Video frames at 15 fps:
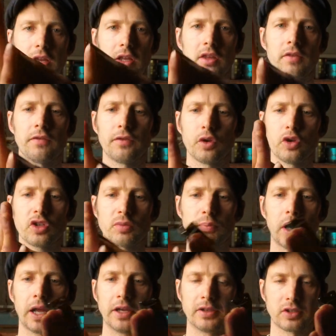in the first
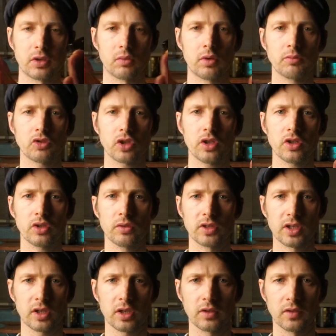place. So what I'm trying to do
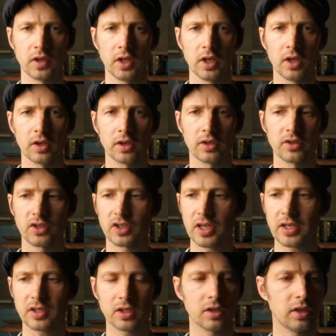is
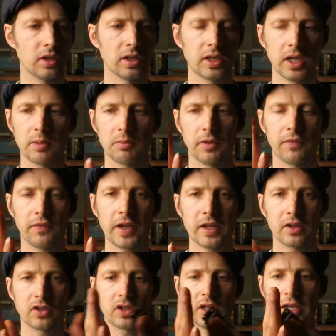consistently keep the
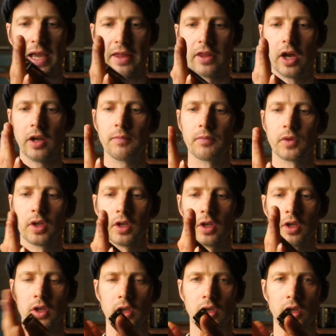fingers together
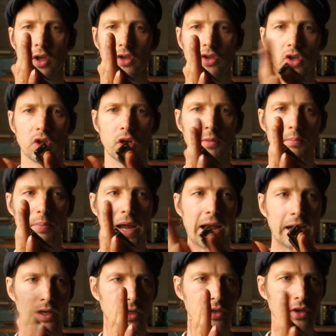and to come
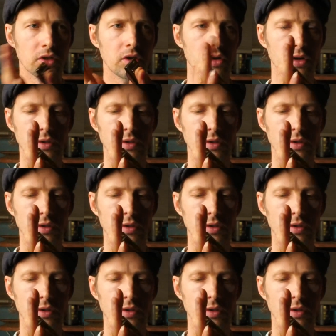back. And you're not